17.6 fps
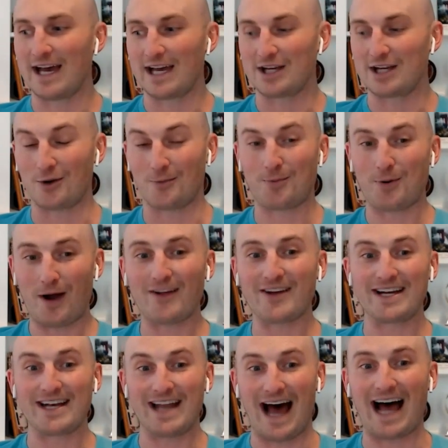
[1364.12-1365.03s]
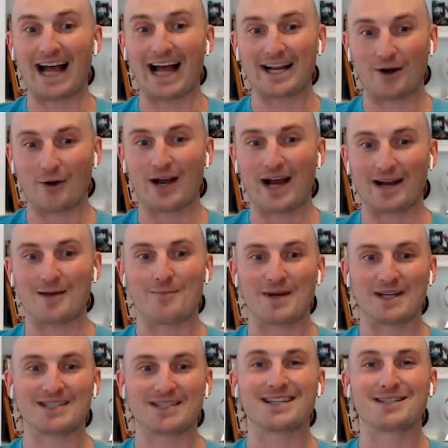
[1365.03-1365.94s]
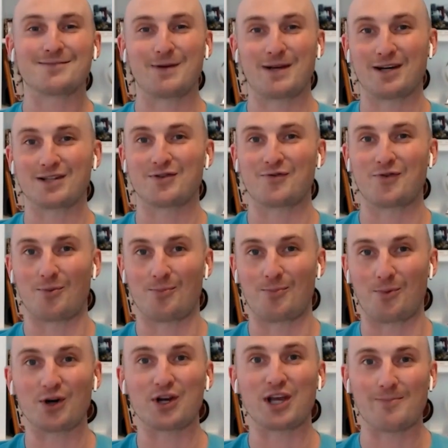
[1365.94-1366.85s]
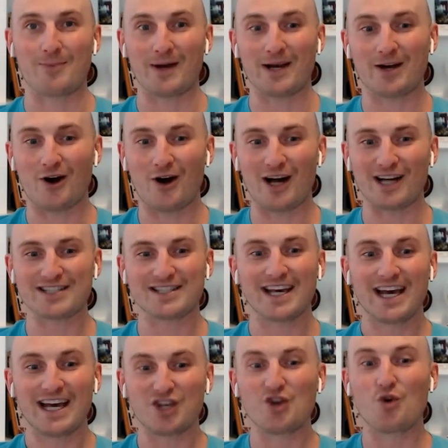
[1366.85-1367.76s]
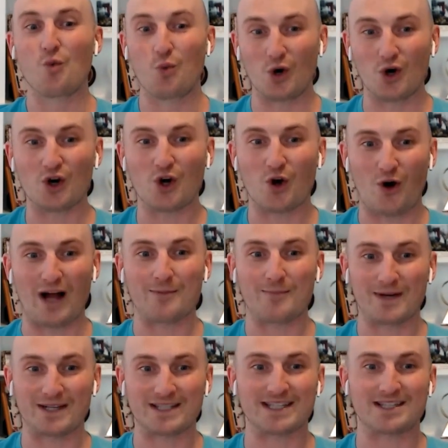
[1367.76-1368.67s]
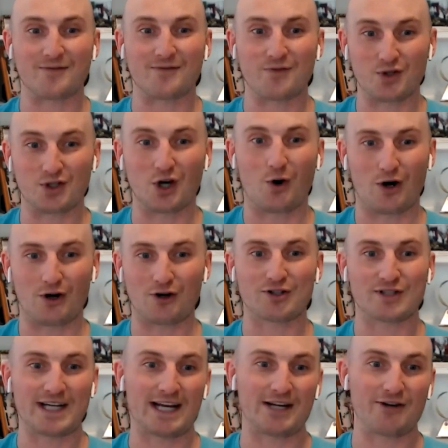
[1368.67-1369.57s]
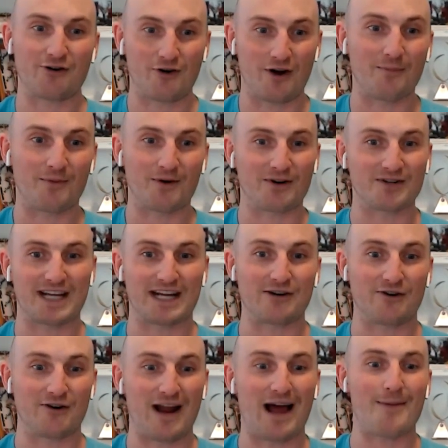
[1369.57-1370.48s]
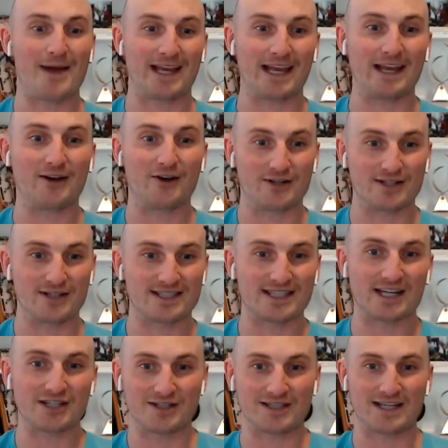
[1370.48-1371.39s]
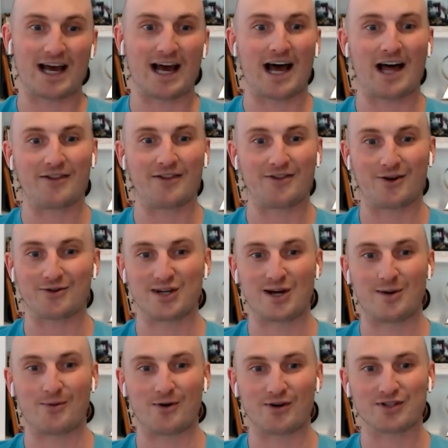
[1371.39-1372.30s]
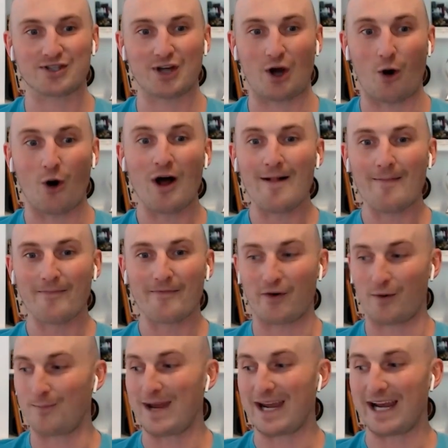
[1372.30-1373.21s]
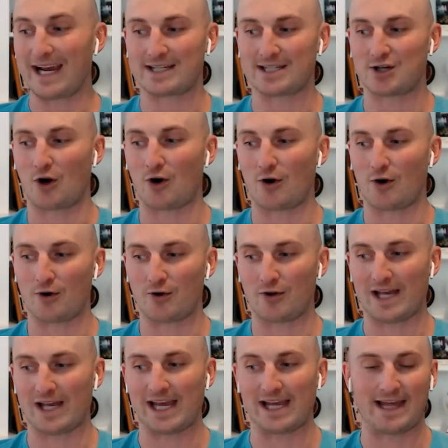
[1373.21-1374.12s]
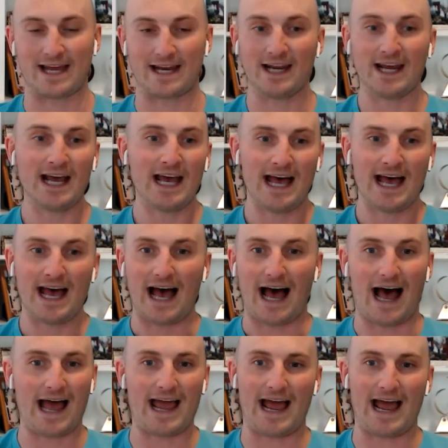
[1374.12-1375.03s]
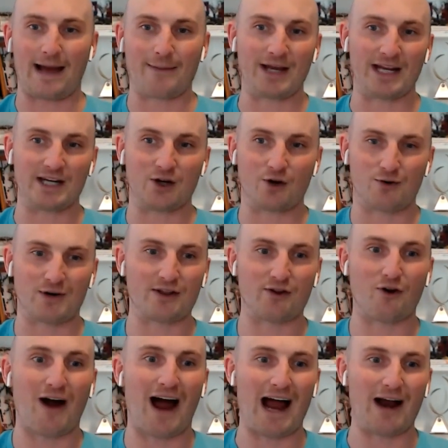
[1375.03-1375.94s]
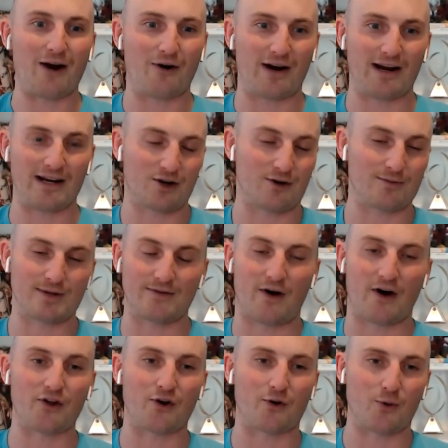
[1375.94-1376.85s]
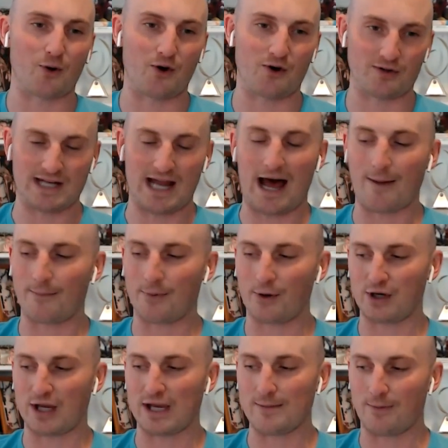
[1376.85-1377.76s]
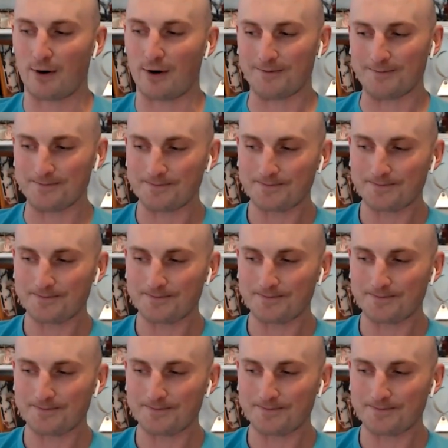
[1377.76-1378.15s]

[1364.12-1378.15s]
You're probably not going out of business because of your bookkeeping costs. You will go out of business if you don't understand your numbers and you're not making good decisions on, on those numbers. So for me, it's start early. And then, I, I mean, you're either hire, in terms of other roles, non-bookkeeper,